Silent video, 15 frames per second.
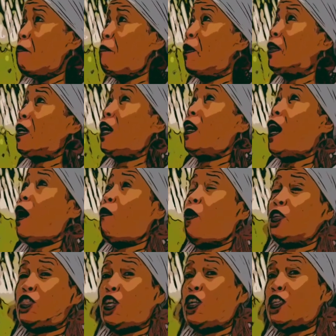but uh, I
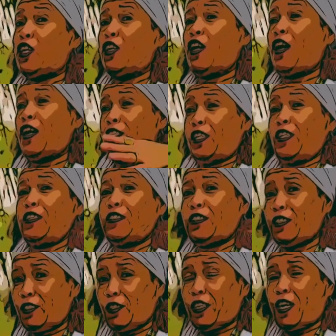want y'all to uh,
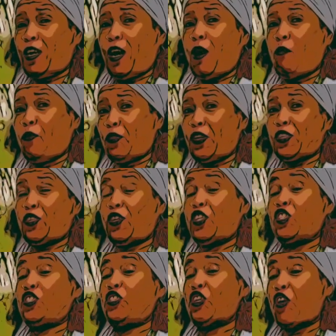come with us on
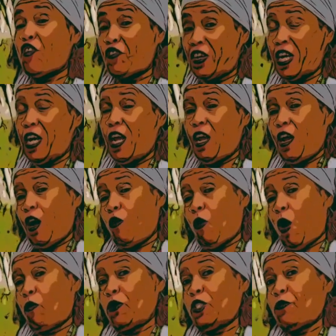this journey
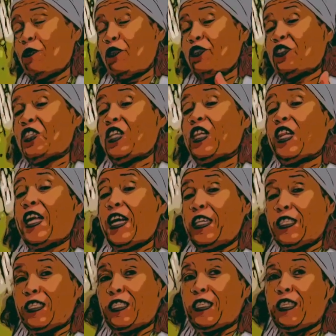while we spiritually cleanse,